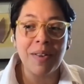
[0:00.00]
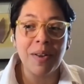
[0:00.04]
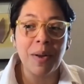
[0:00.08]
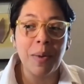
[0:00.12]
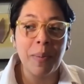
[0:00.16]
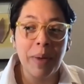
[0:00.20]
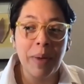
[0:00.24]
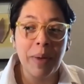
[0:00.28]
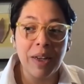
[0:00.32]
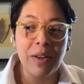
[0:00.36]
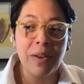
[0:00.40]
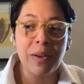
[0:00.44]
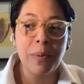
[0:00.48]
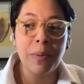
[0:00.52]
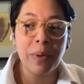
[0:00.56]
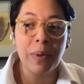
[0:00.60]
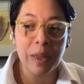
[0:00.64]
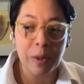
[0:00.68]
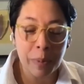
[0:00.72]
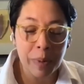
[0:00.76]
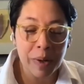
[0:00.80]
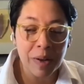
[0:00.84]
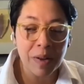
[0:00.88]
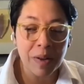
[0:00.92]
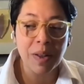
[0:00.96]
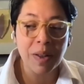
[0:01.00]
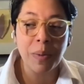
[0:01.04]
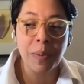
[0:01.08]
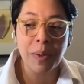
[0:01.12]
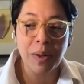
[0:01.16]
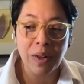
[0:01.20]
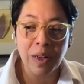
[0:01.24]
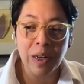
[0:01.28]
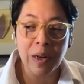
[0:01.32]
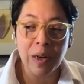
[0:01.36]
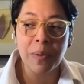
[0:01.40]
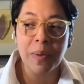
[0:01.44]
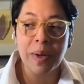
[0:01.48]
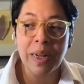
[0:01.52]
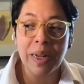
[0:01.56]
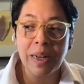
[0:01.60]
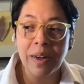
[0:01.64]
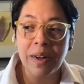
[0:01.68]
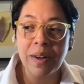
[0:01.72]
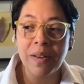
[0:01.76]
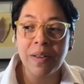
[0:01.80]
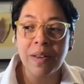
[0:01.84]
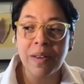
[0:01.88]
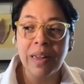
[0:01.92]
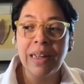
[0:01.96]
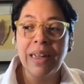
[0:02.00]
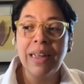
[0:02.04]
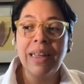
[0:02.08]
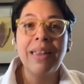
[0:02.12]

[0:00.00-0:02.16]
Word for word: so much, especially with young readers,